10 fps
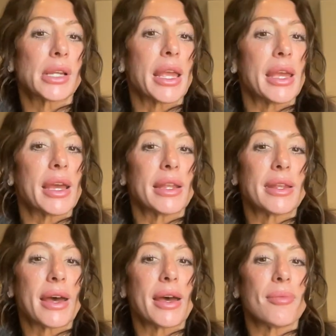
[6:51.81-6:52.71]

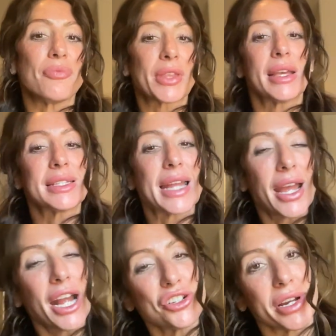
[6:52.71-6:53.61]
And stay
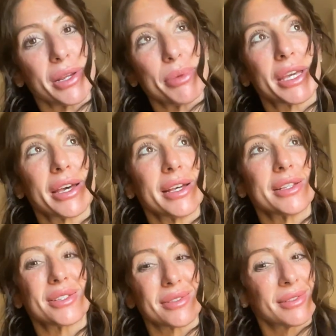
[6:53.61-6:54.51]
hydrated
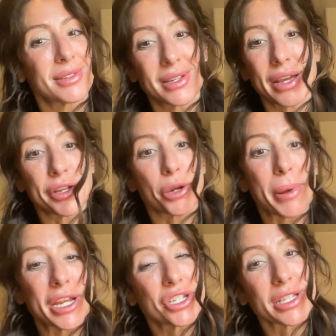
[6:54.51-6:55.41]
because your
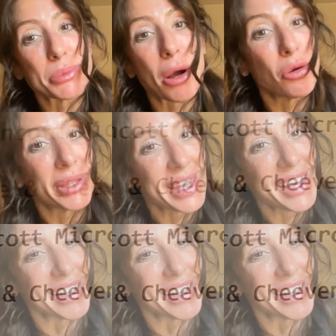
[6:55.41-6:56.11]
patients probably can't.